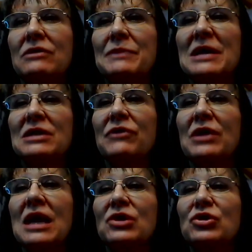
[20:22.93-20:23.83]

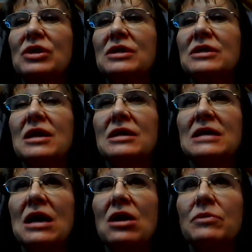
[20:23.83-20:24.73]
specifications
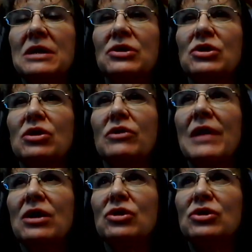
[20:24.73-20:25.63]
to help conserve
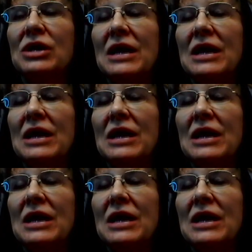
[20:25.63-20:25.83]
energy.